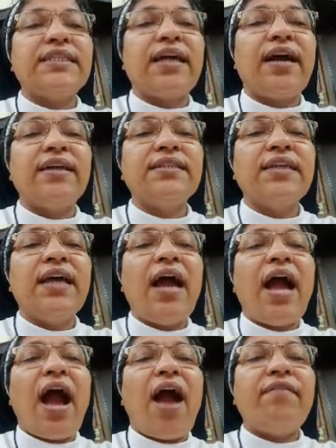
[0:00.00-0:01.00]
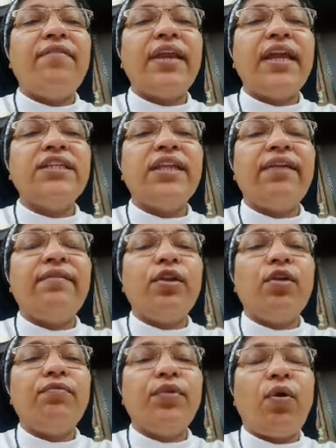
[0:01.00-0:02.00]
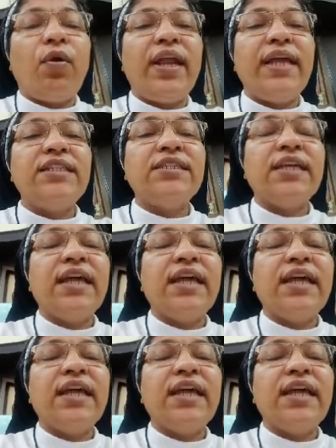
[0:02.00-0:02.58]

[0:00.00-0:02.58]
has average level of knowledge.